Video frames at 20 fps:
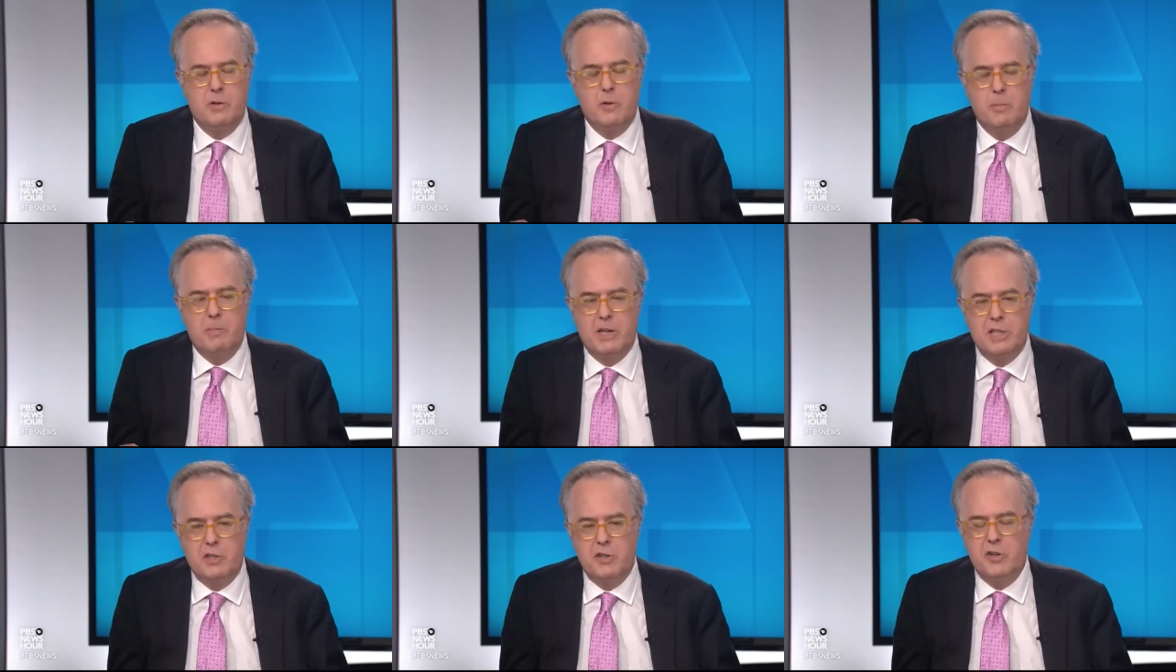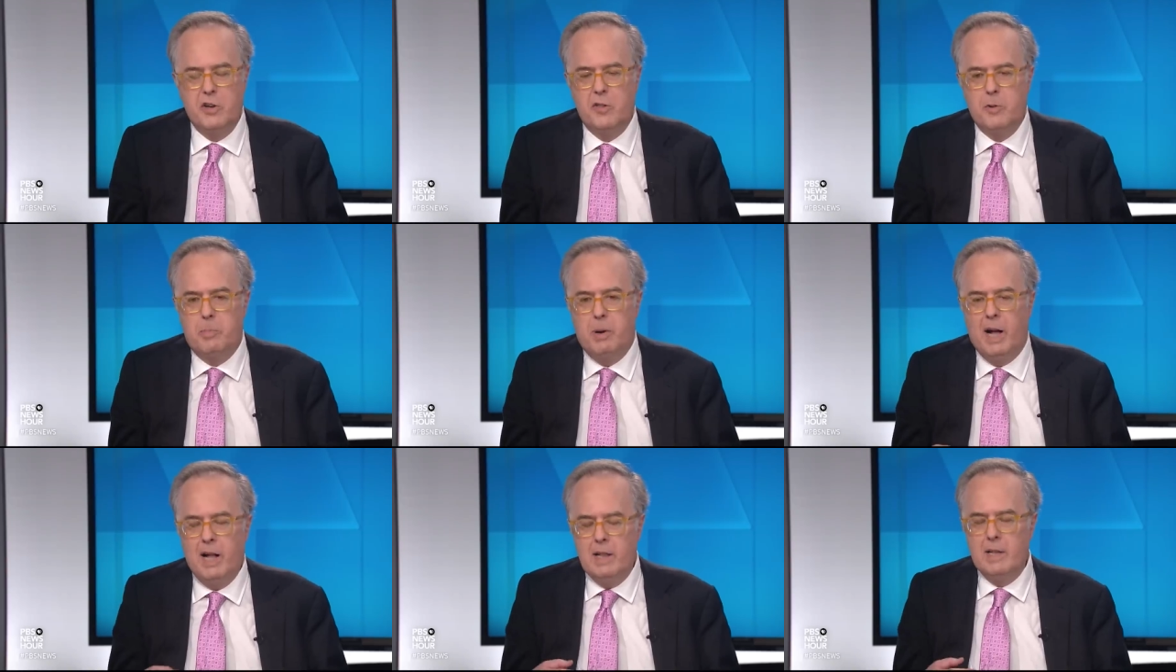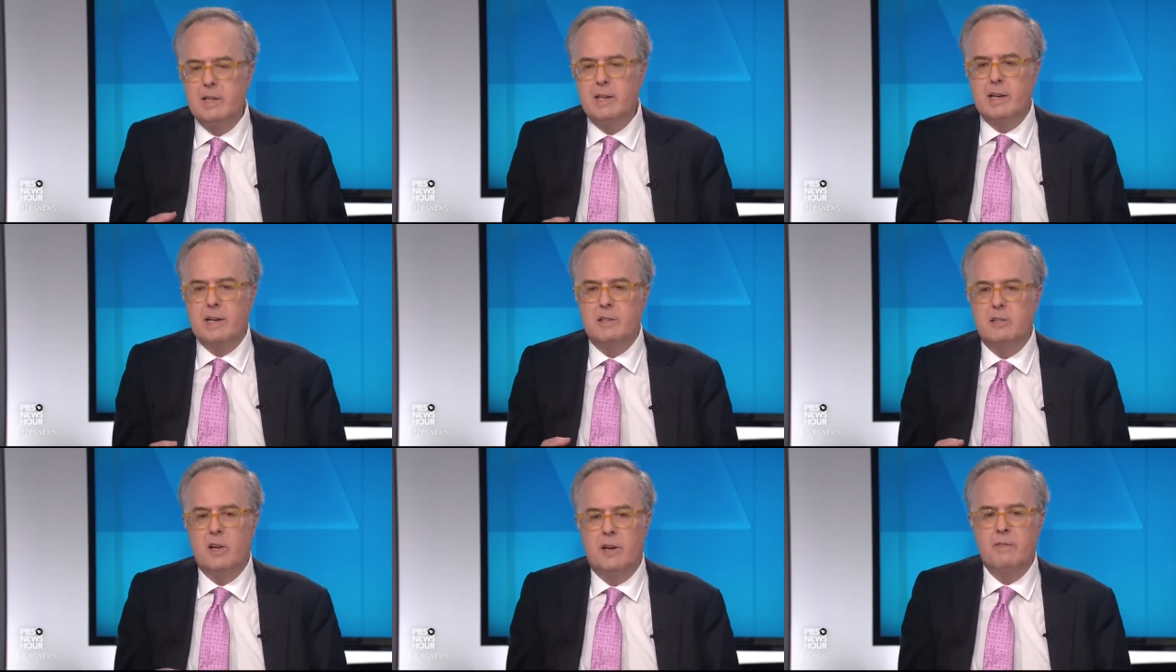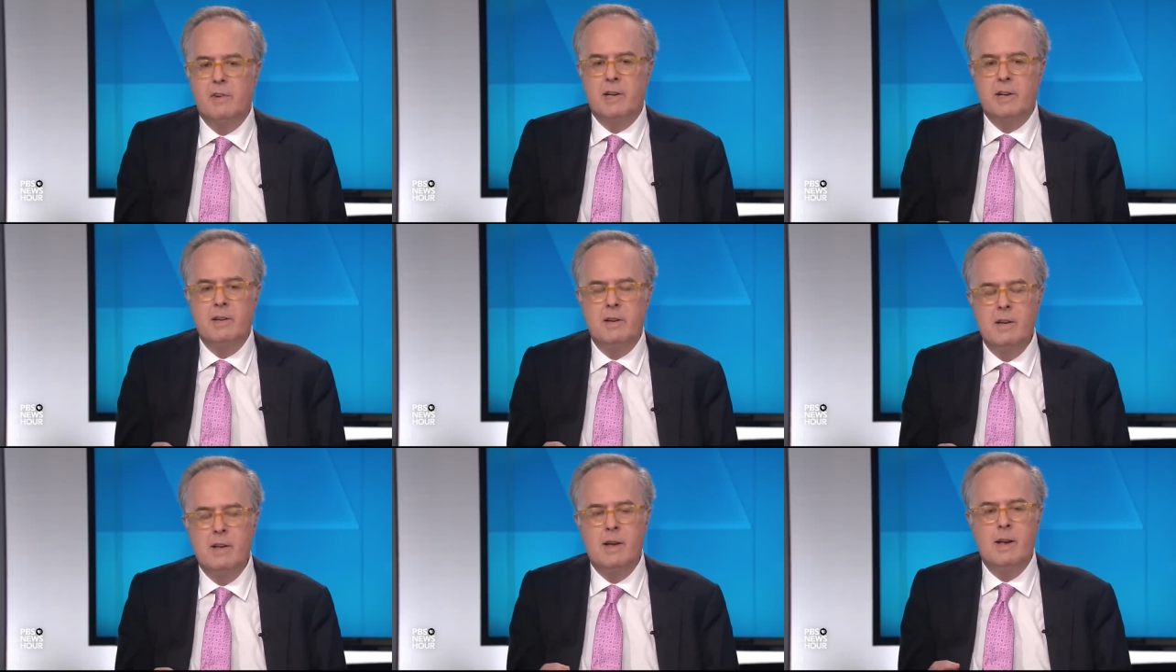too much into the politics of
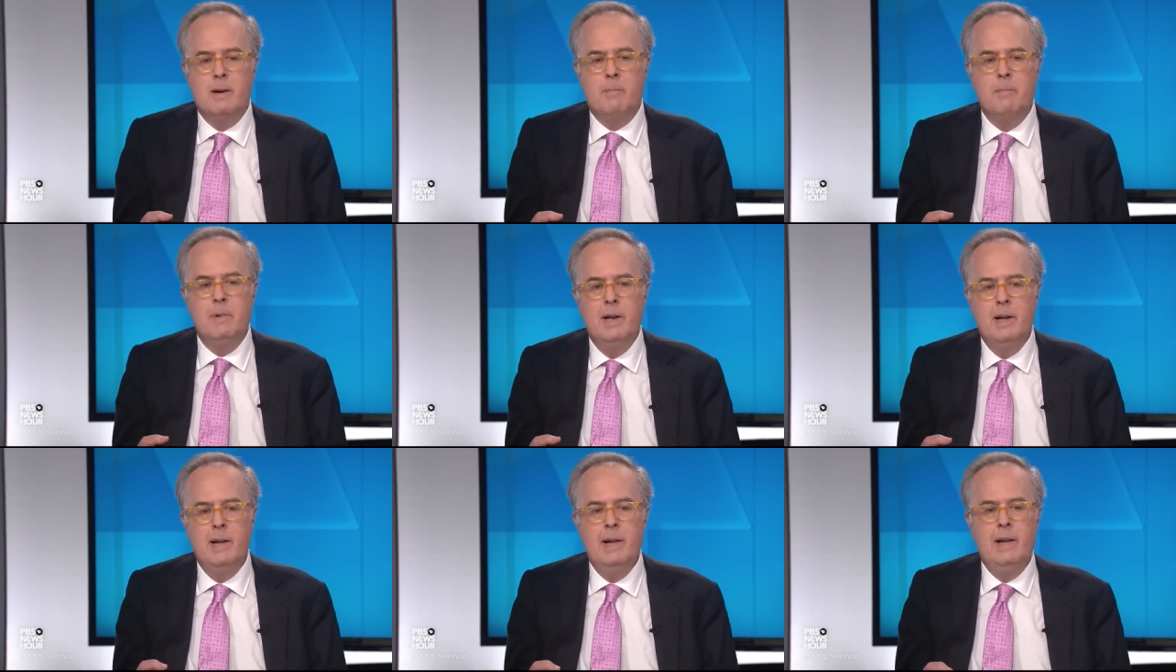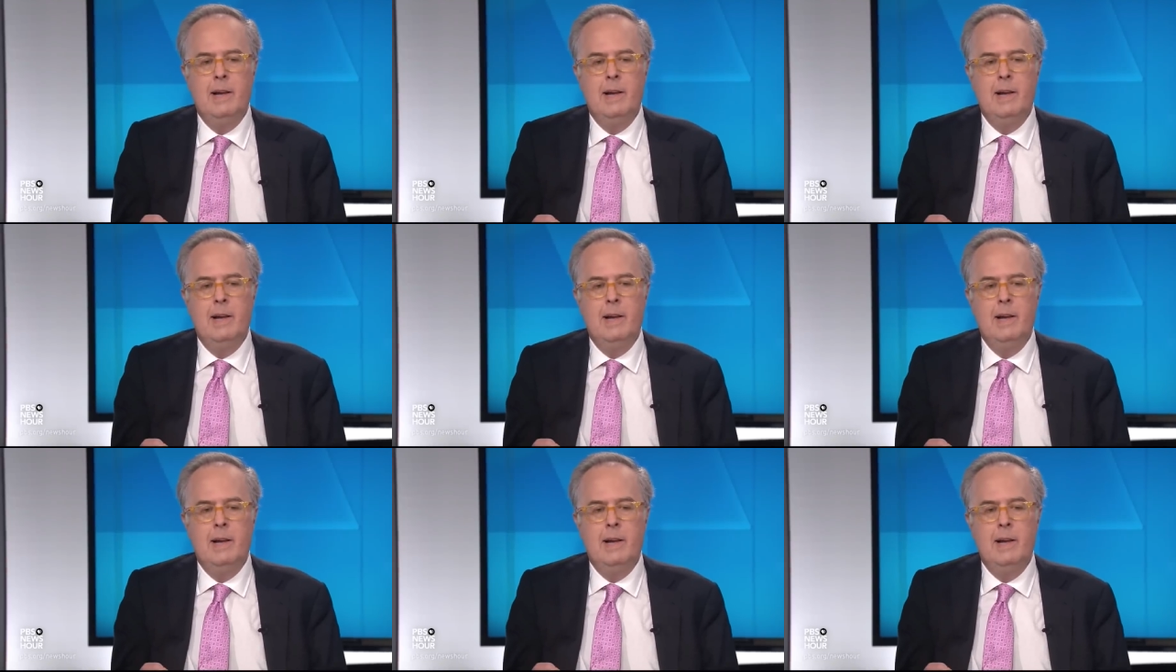it, um,